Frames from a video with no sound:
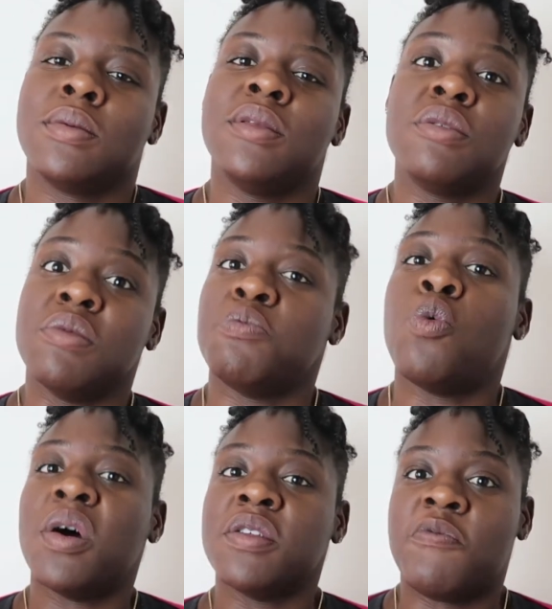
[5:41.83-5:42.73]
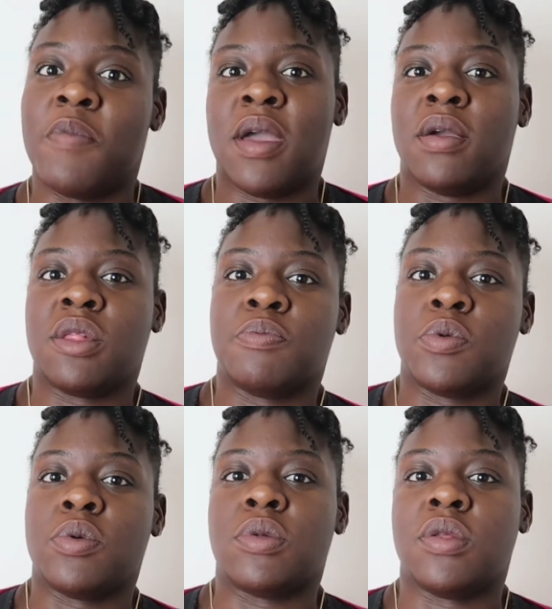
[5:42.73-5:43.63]
this is one of my
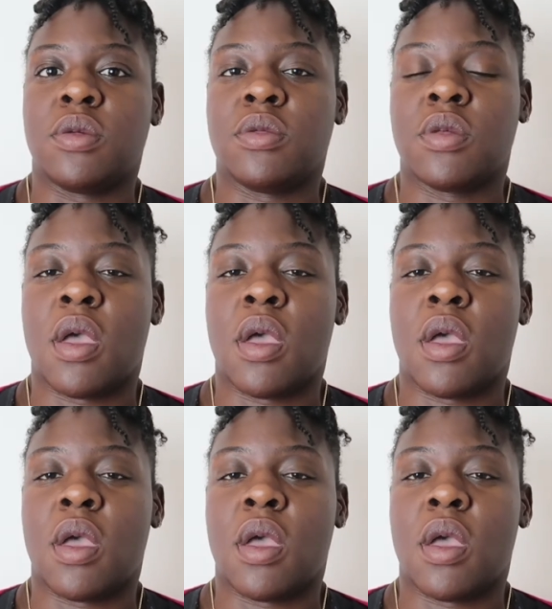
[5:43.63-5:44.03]
experiences.